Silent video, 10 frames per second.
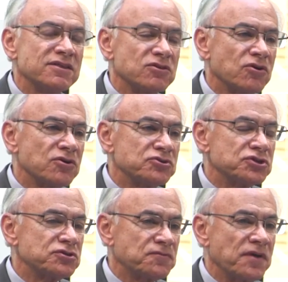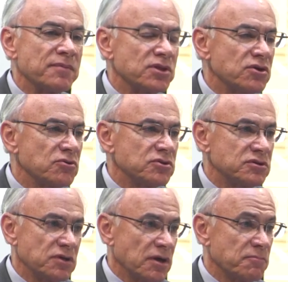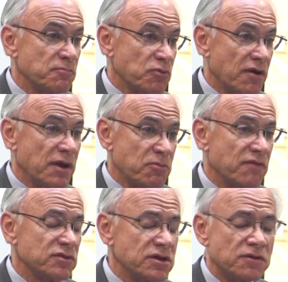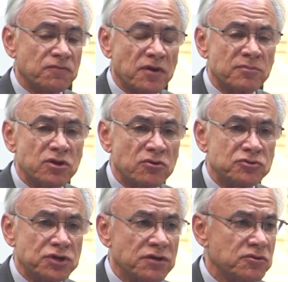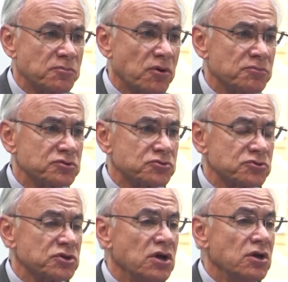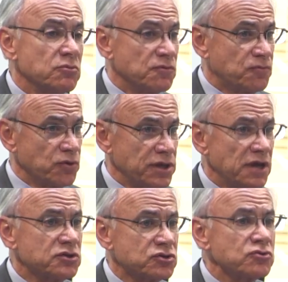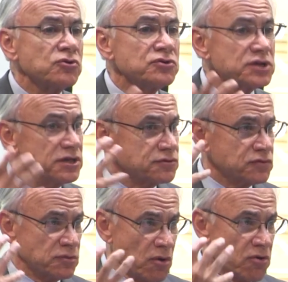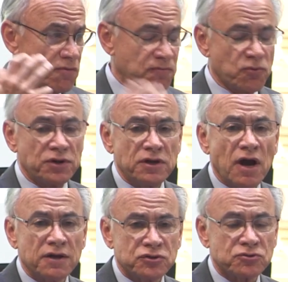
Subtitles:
the largest family-owned, privately held family-owned chain of department stores, with 48 stores, as of tomorrow, 49